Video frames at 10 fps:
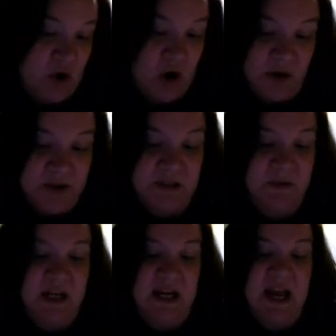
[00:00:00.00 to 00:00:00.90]
gardens
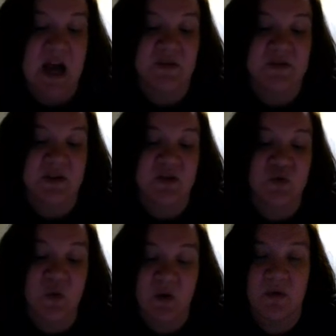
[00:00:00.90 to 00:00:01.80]
from the canals, and the
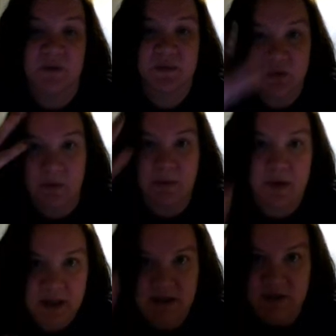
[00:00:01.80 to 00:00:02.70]
soil would absorb
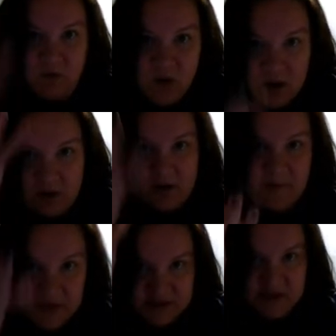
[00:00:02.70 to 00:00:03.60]
into the water
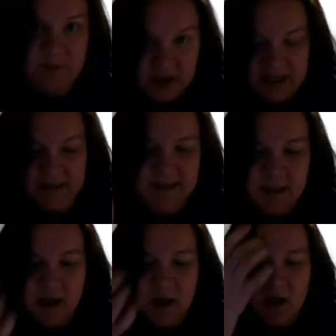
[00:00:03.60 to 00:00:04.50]
up into the plants.